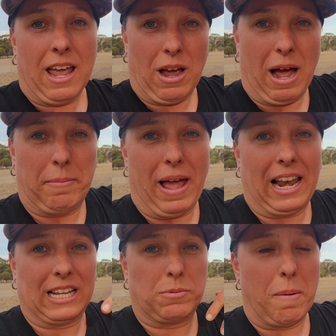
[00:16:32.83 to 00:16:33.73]

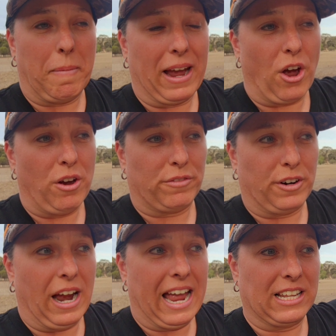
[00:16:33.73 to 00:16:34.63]
Alex went back over
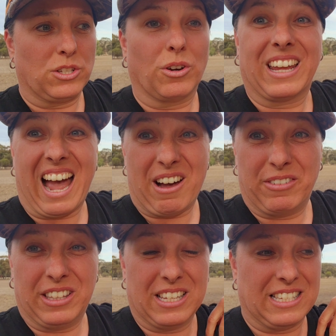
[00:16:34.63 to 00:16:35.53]
it and sort of
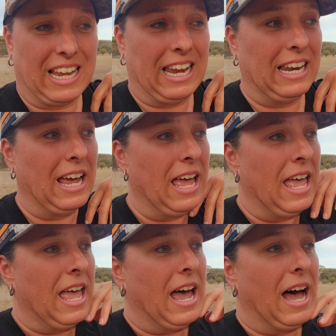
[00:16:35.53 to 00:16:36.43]
covered the seed.
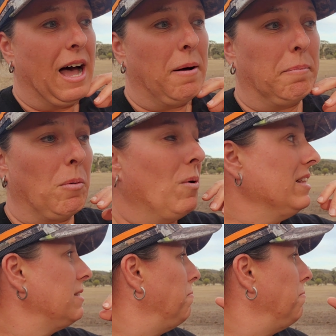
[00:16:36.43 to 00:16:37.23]
But once